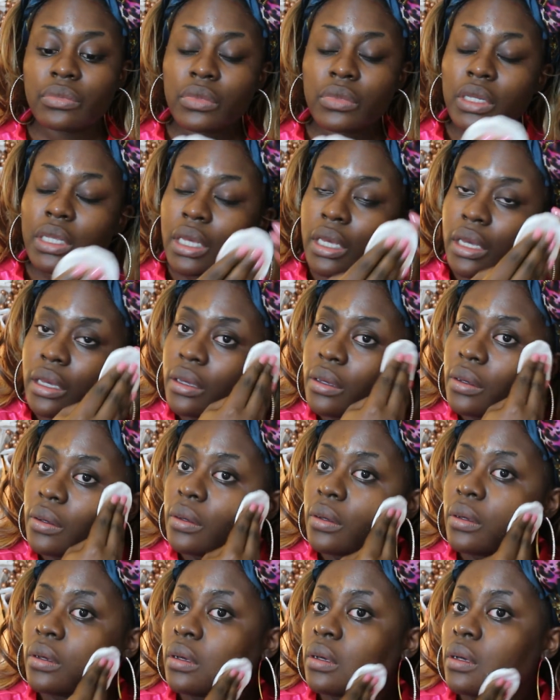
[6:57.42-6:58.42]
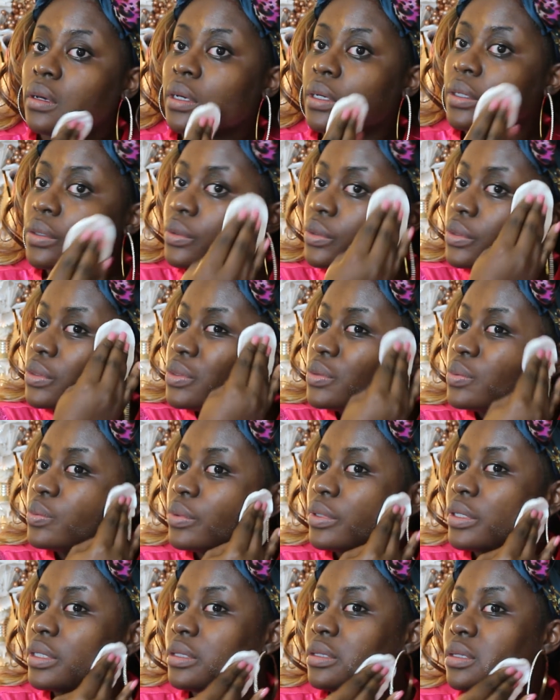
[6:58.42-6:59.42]
yeah, I just
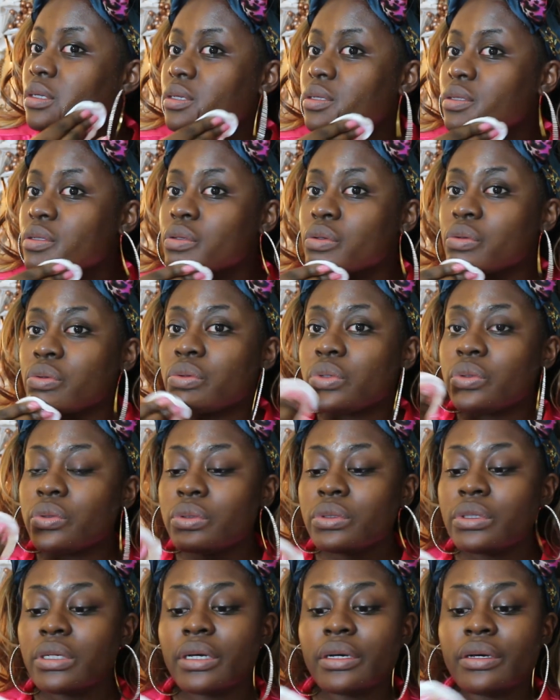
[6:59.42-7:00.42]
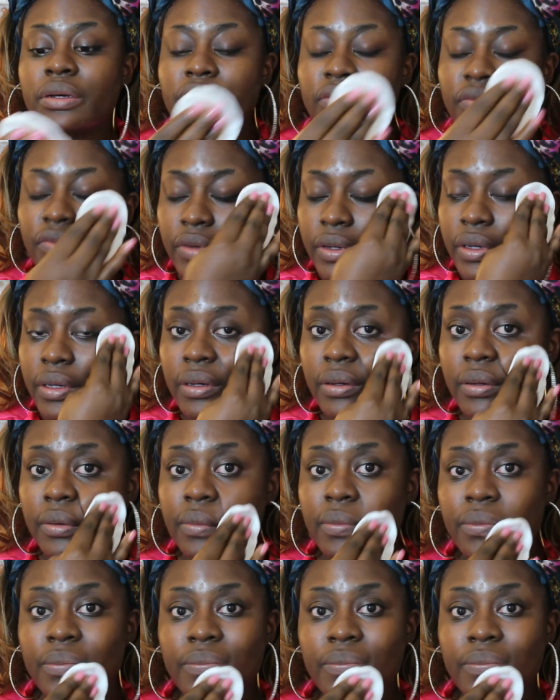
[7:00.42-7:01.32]
spread this all over